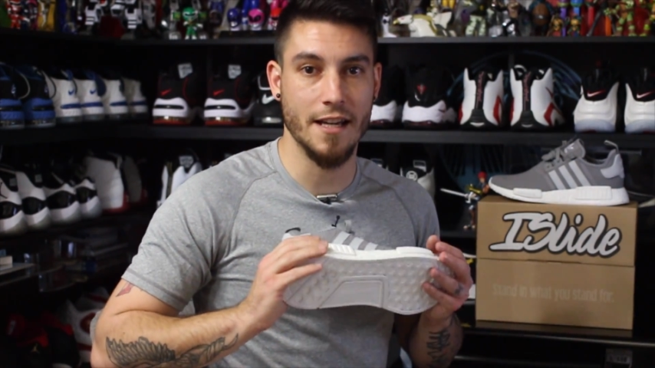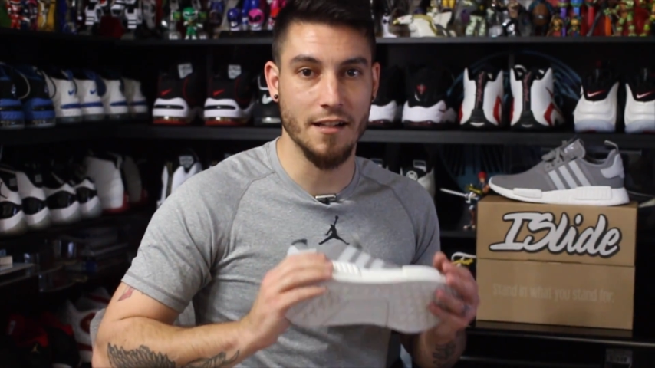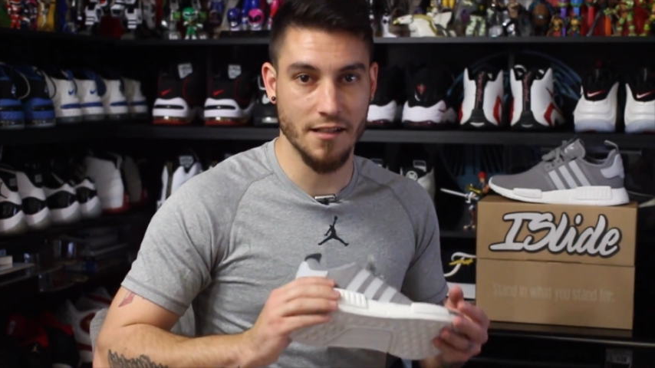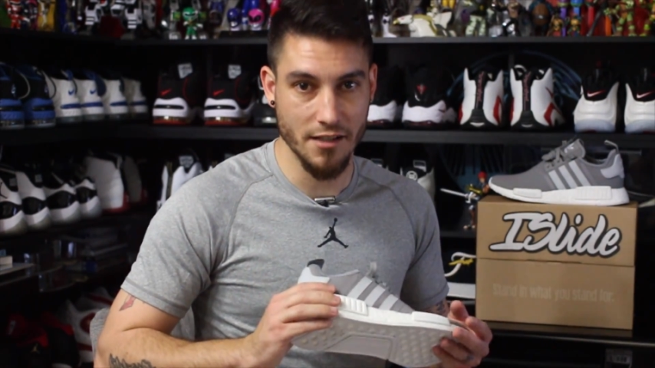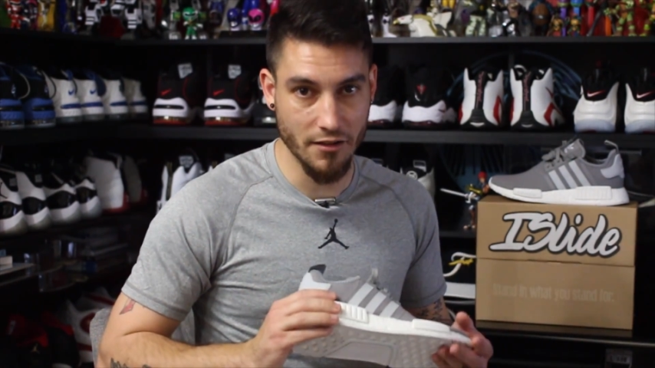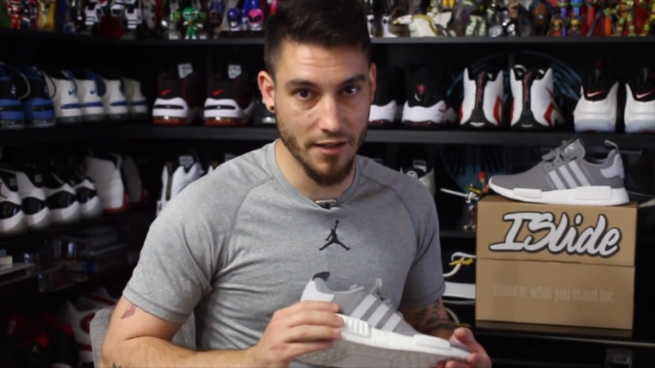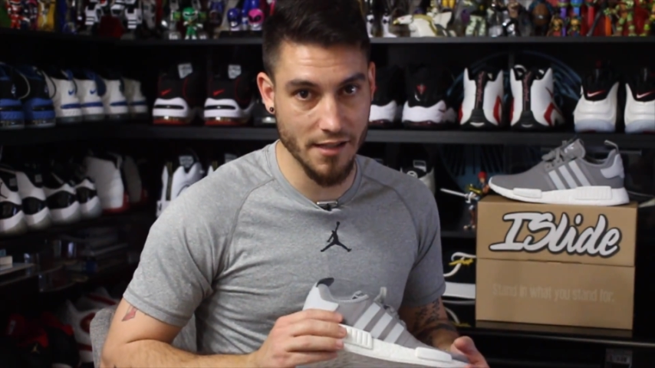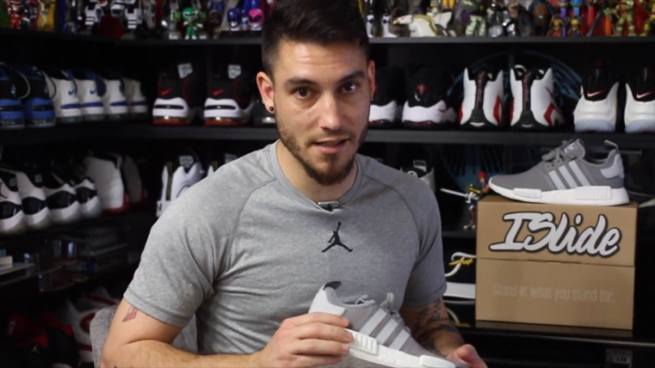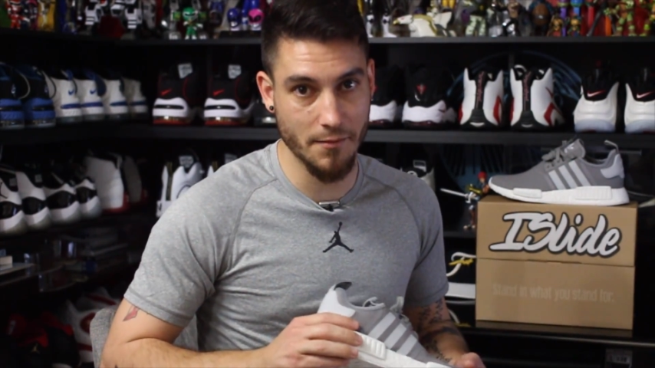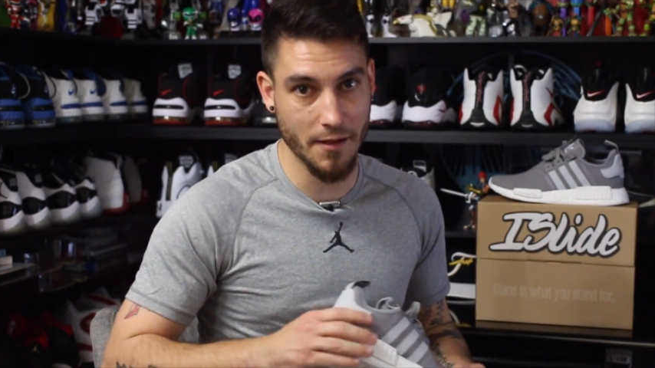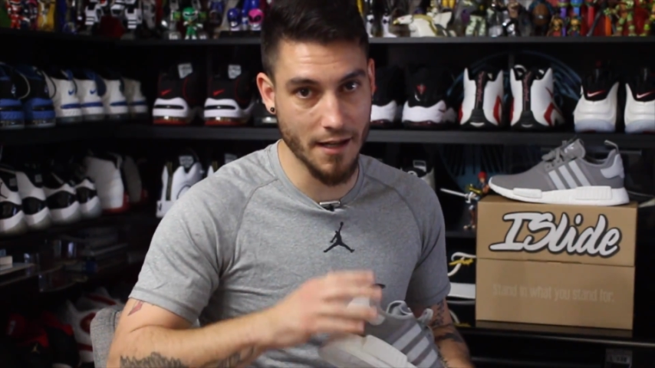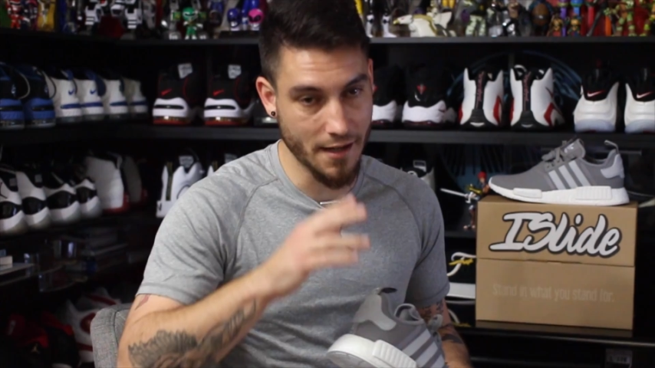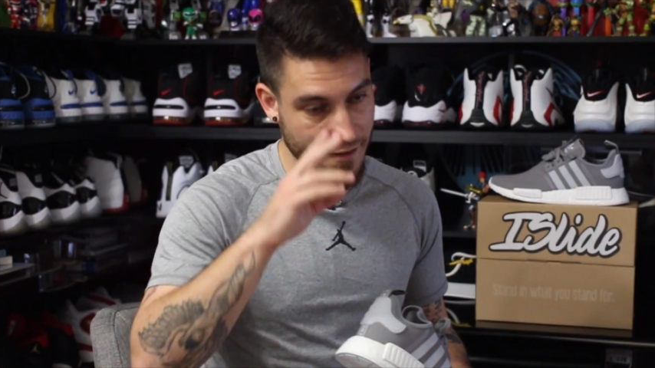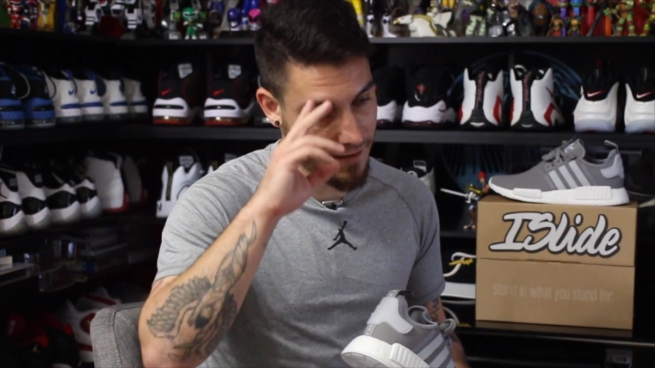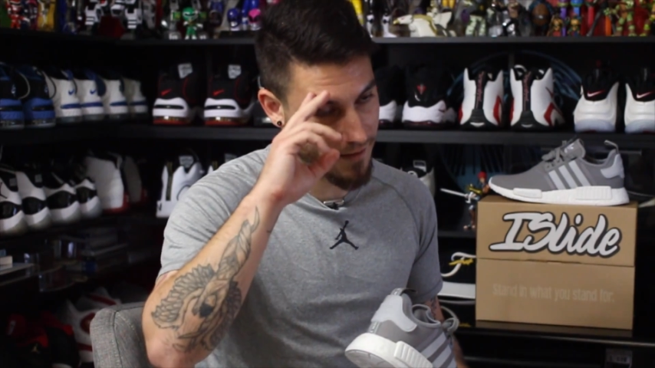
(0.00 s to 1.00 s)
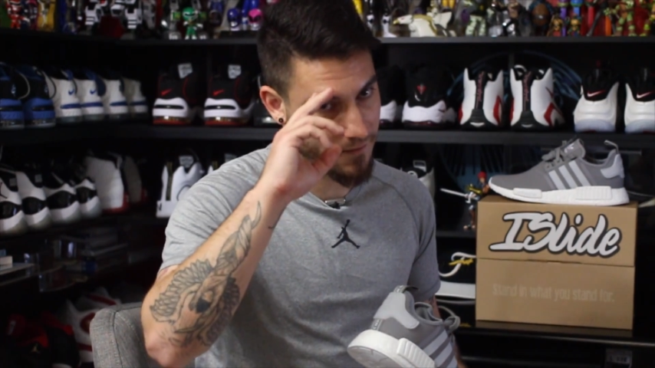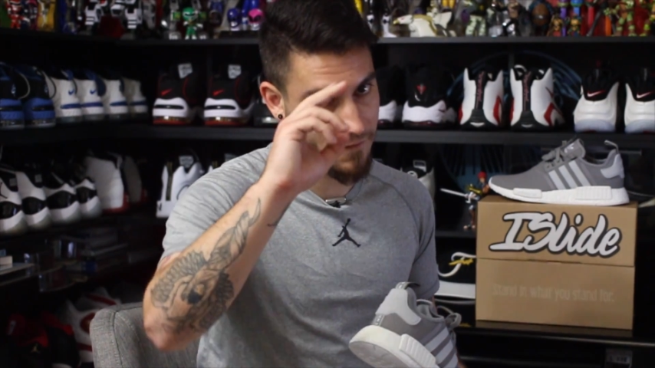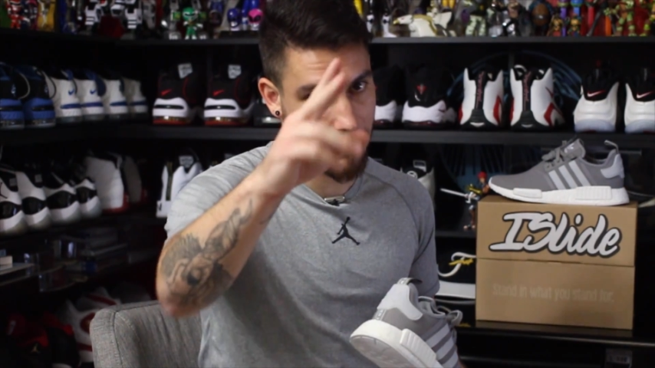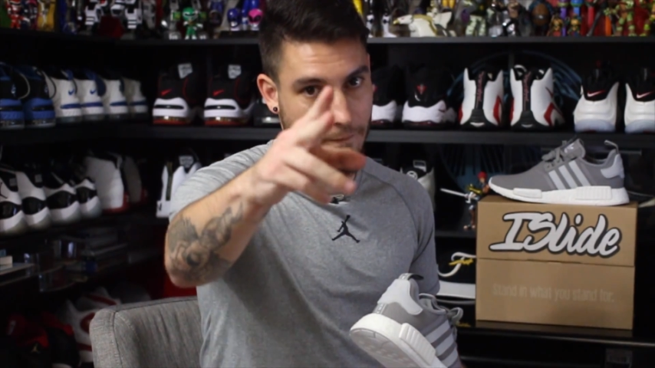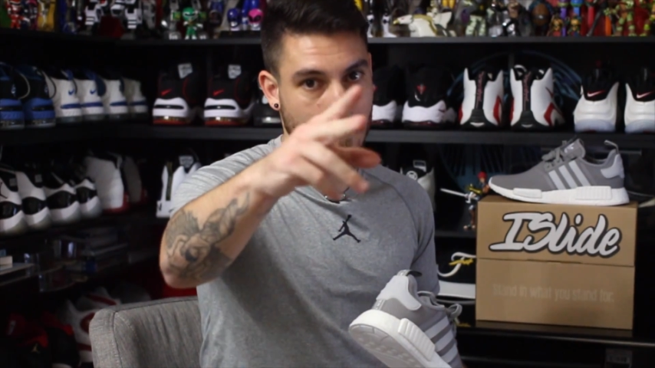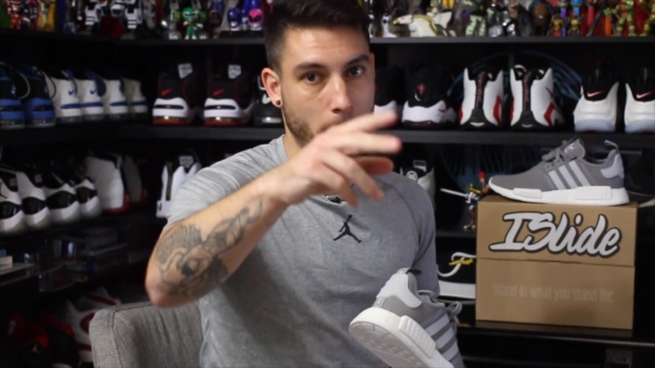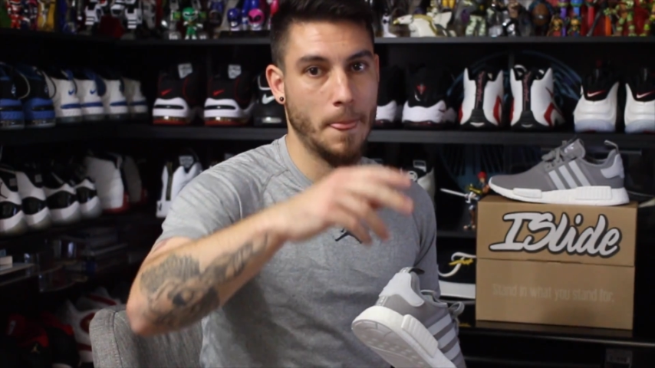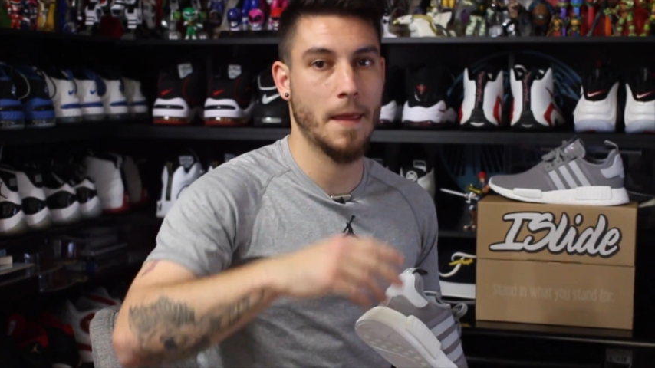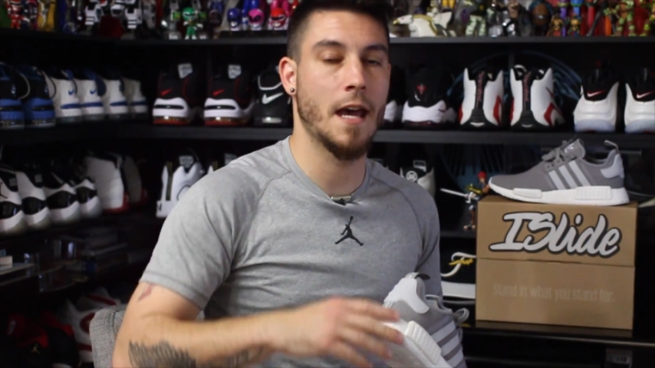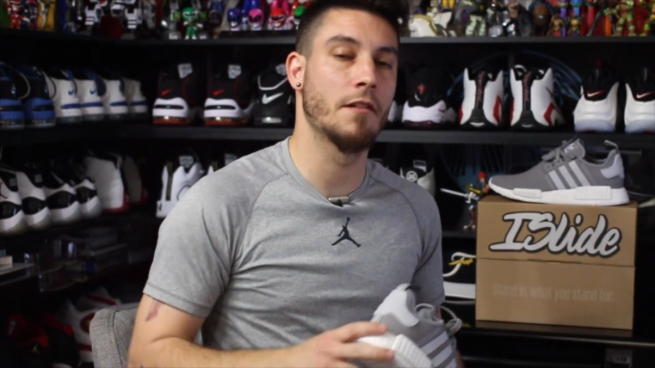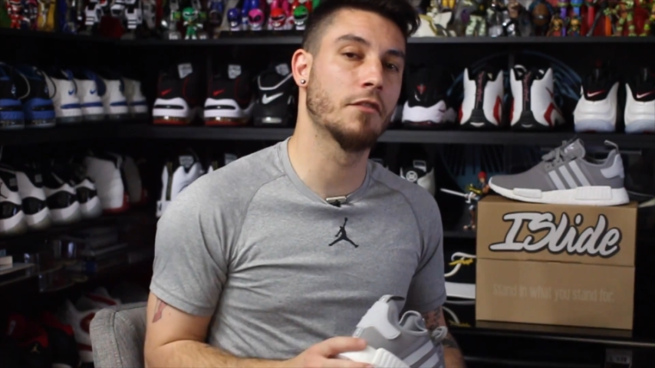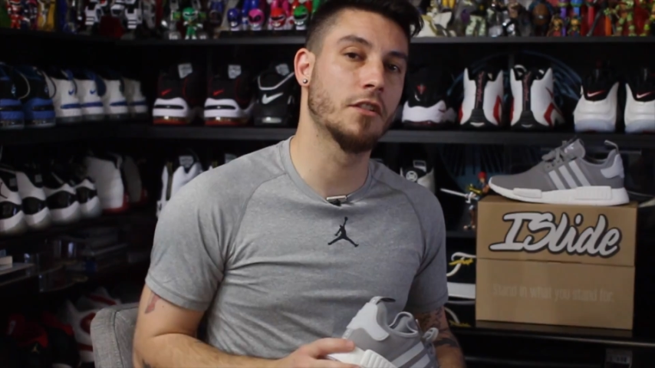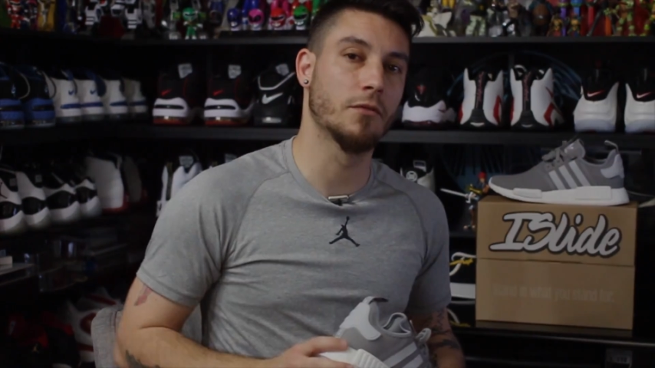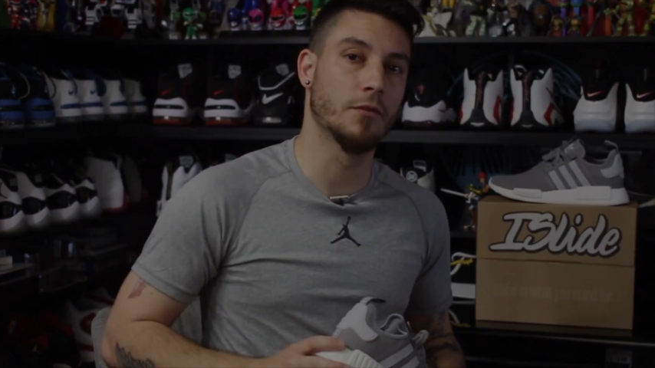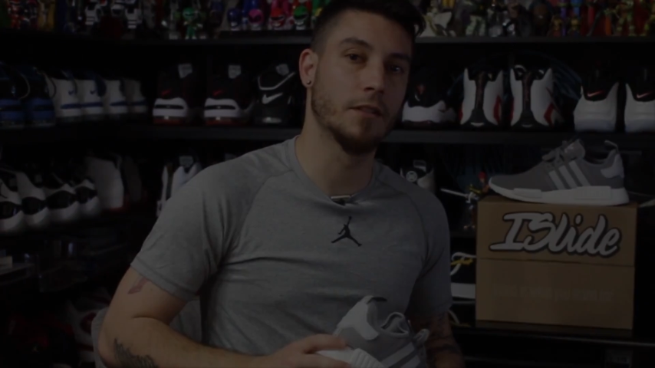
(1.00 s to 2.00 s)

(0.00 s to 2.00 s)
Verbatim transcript: And until next time, guys, have a good